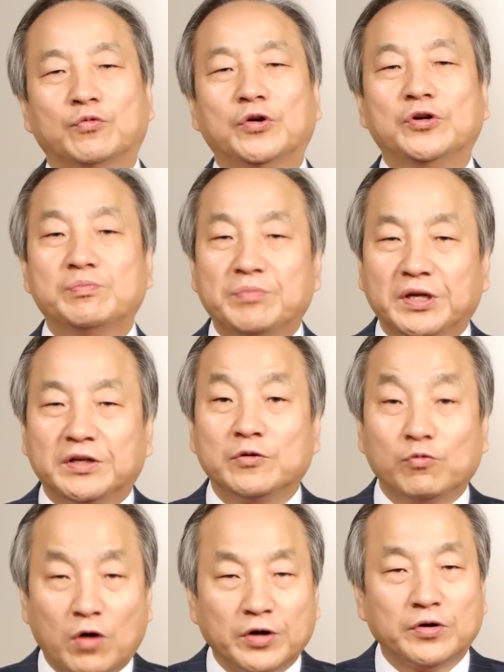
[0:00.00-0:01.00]
will meet
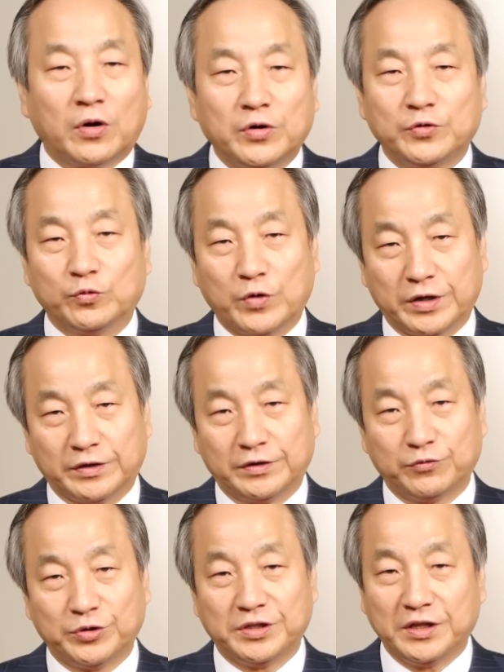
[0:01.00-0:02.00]

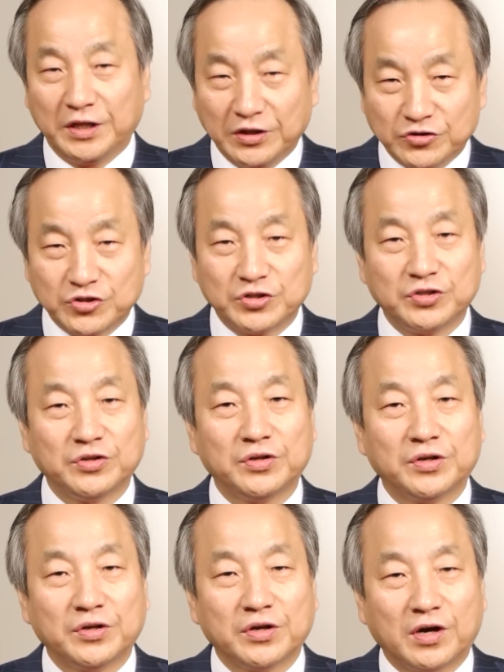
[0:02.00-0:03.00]
one-on-one with each
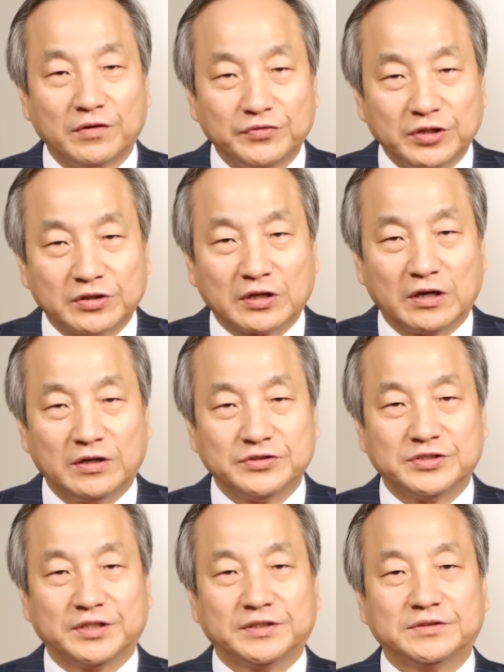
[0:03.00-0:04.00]
of the
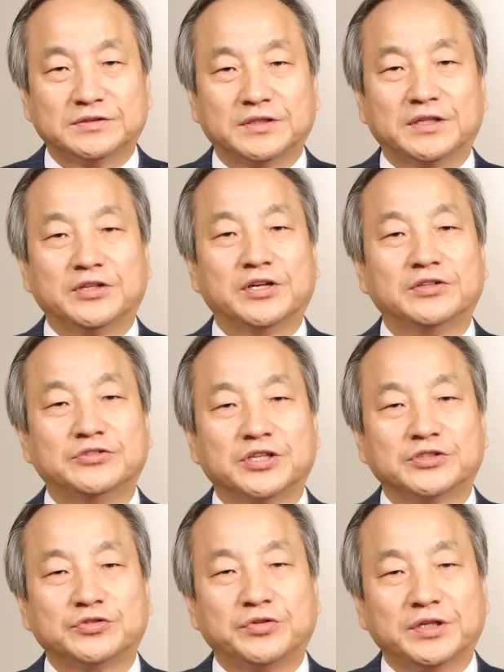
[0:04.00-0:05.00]
clergies in their
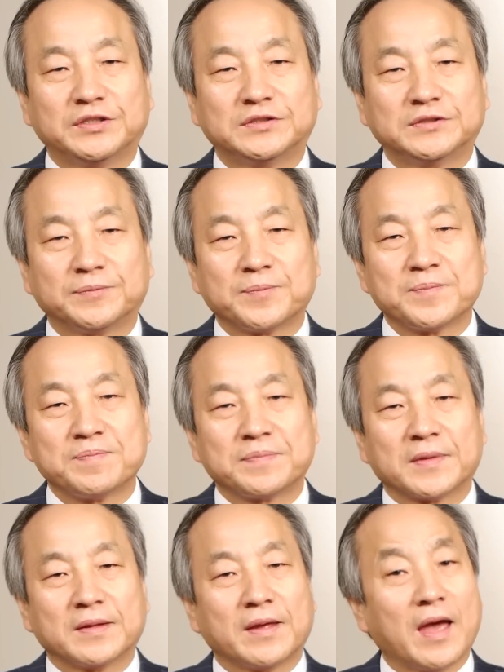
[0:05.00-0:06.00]
districts
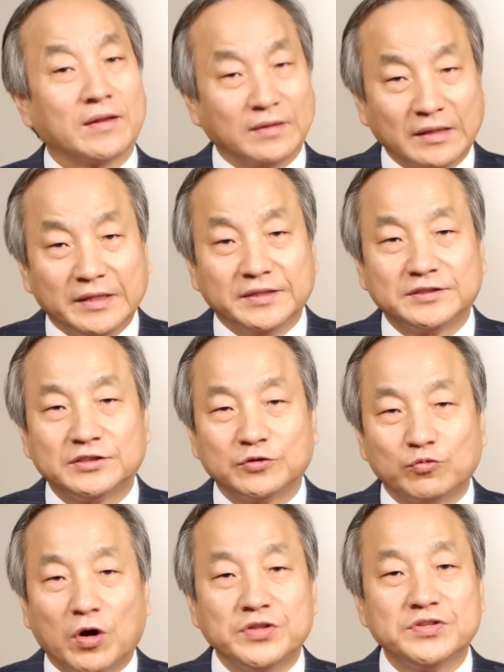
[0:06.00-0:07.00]
at
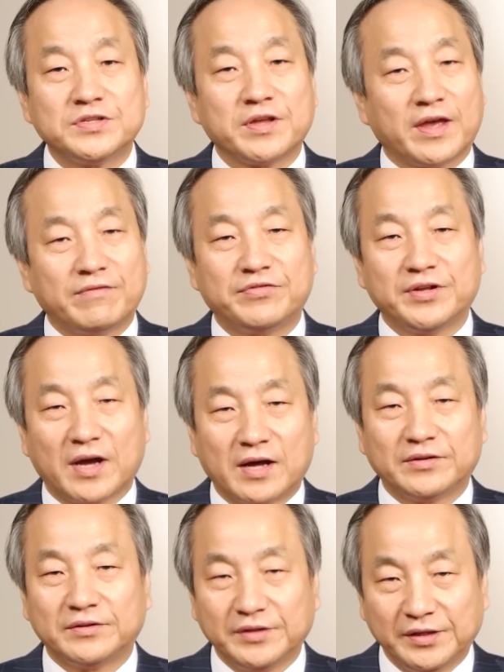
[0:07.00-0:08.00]
least once every
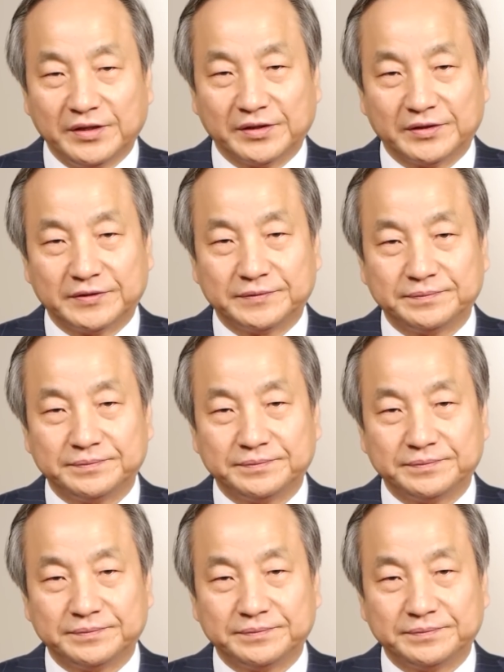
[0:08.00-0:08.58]
other year.